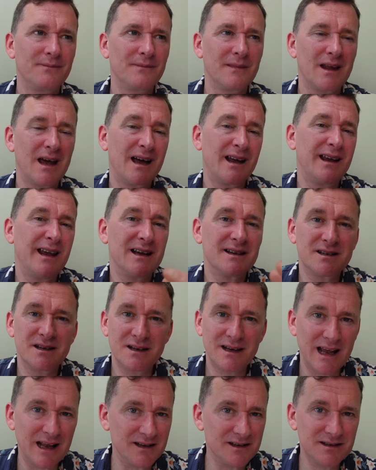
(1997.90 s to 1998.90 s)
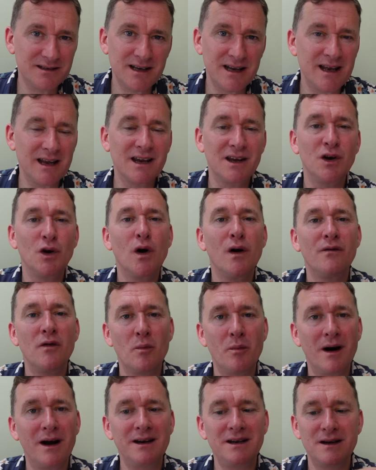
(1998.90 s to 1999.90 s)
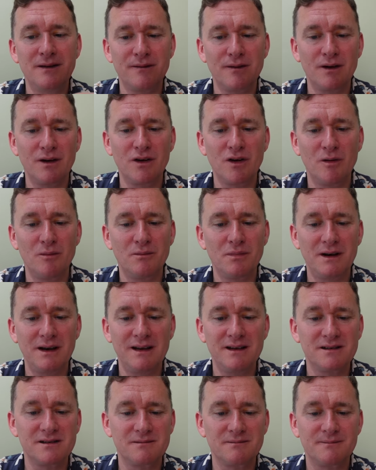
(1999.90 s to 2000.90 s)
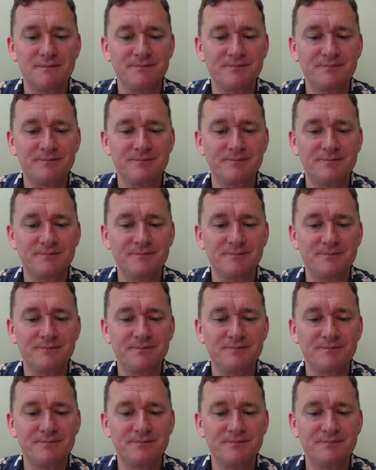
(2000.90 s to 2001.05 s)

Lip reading: I guess it gets taken over by different companies.